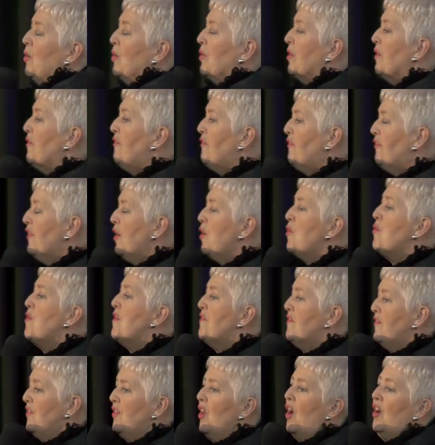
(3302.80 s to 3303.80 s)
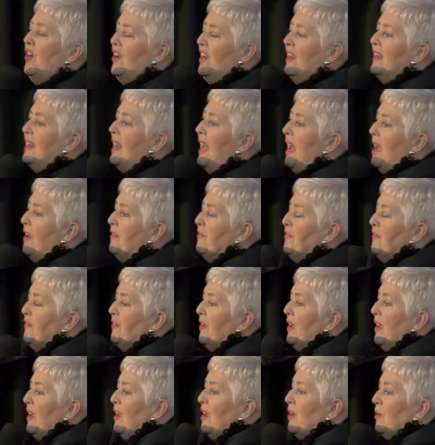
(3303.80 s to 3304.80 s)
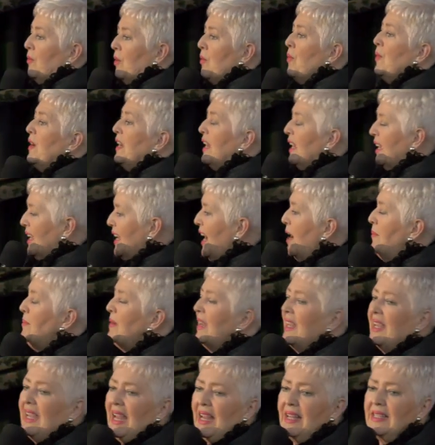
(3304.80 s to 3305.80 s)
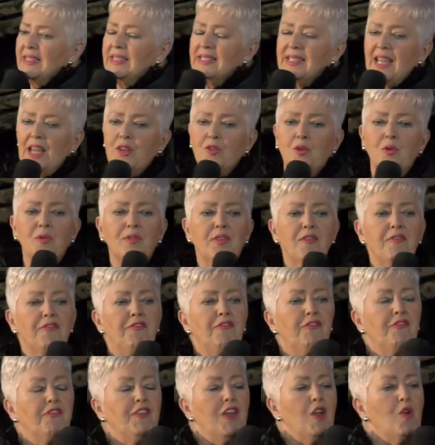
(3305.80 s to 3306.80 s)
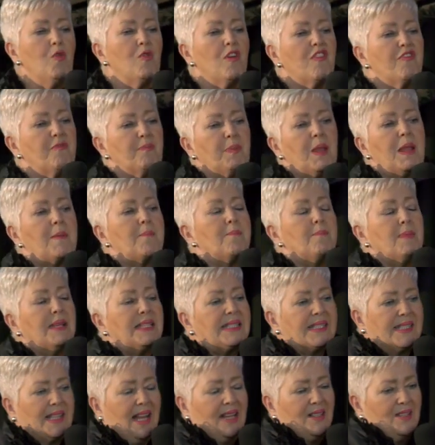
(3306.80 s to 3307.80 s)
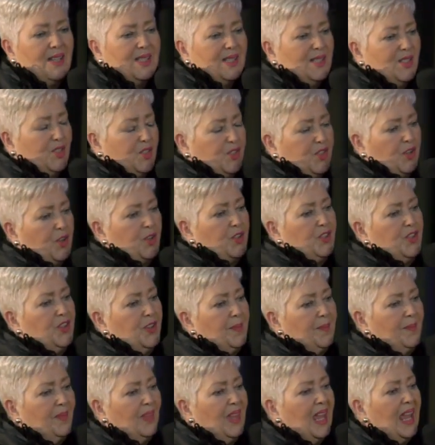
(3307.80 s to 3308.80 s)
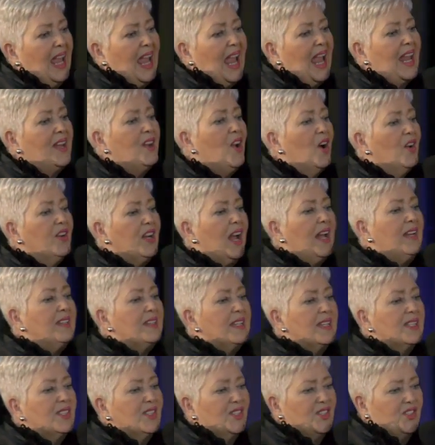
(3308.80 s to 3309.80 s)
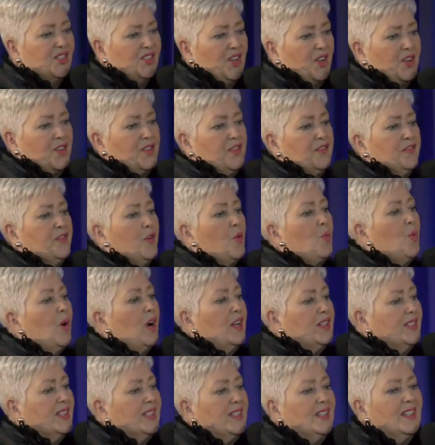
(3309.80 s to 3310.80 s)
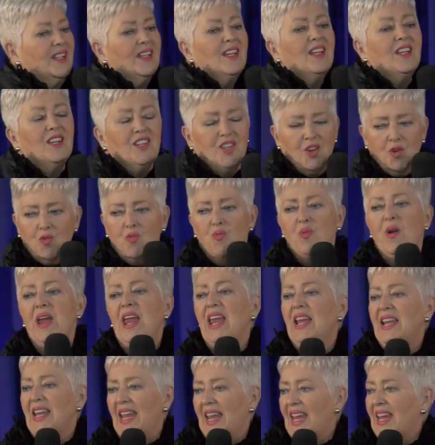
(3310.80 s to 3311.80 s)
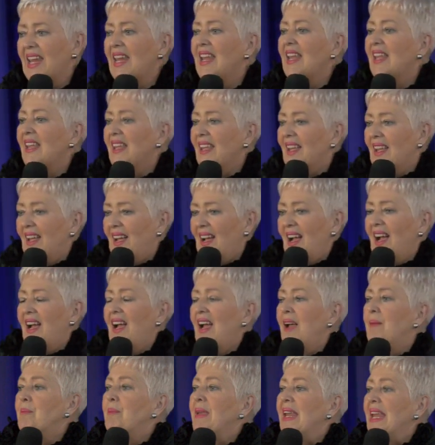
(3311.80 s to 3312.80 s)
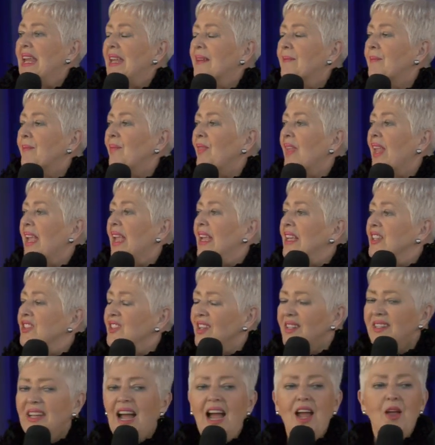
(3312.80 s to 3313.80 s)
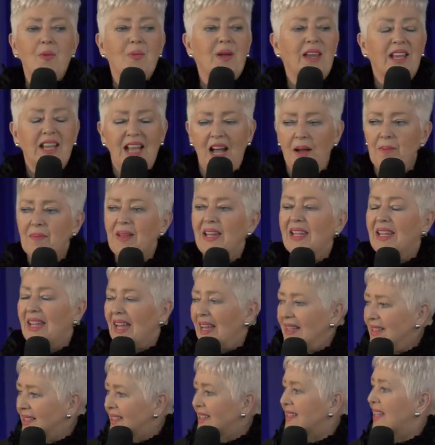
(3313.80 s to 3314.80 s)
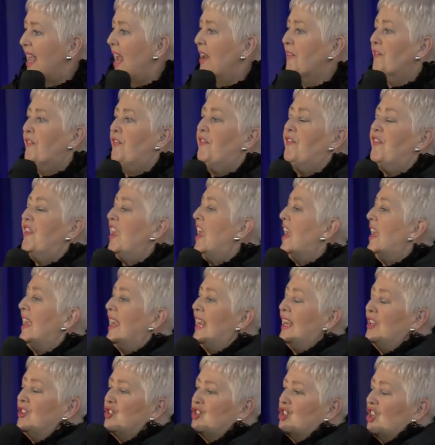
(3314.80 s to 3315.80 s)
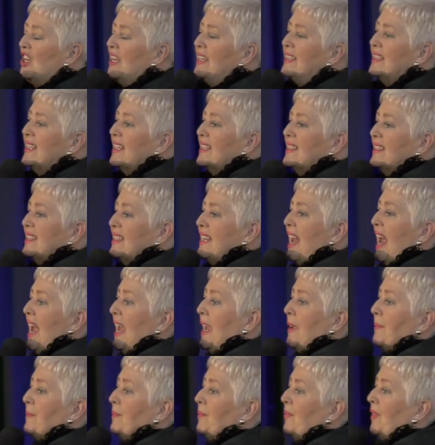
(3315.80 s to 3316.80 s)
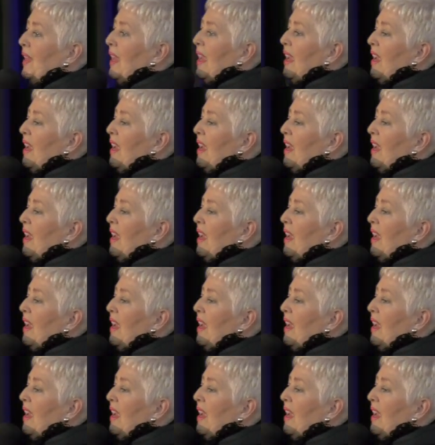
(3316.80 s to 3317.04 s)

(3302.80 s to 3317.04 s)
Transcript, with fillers: or the fear of not enough, we want to come against that, or the fear of being misunderstood and not understood for what you really Amen. Today we come against that fear in Jesus' name.